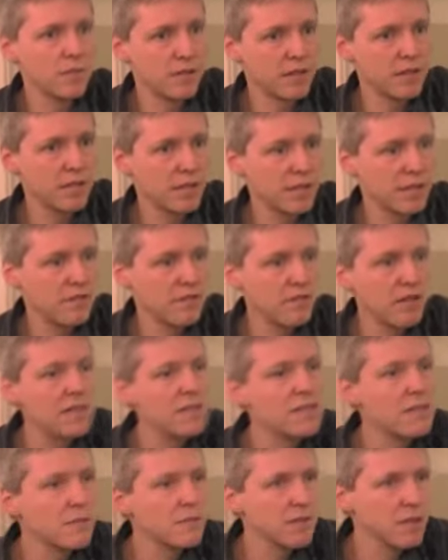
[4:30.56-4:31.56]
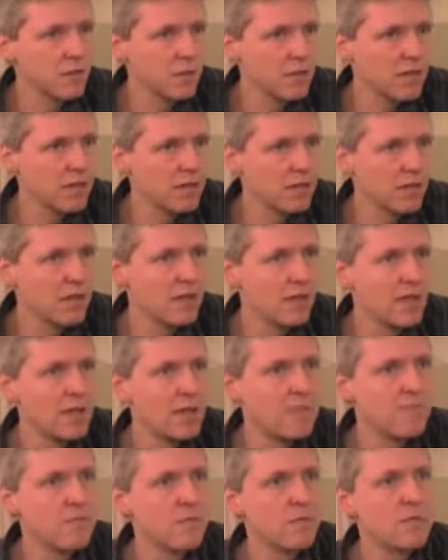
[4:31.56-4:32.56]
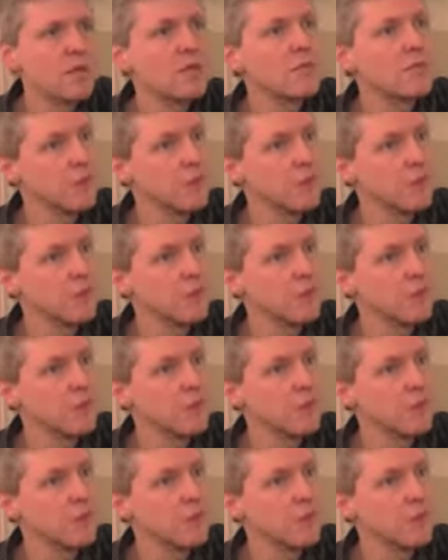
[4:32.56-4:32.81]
They can find something better. But